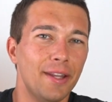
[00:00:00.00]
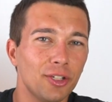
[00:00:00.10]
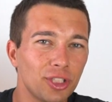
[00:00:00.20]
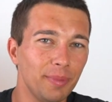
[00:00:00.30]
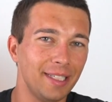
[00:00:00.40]

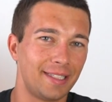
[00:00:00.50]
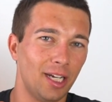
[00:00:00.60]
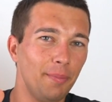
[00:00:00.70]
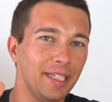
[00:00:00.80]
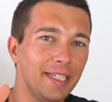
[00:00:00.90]
there's going to be
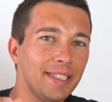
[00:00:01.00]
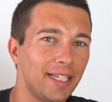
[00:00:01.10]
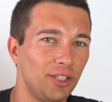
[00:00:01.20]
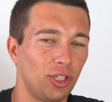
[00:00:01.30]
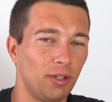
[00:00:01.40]
some
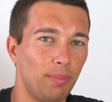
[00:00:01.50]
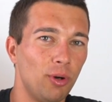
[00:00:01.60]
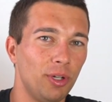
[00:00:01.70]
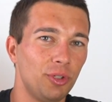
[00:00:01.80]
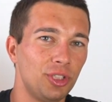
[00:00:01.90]
eccentric
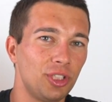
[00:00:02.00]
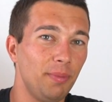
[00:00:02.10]
component which is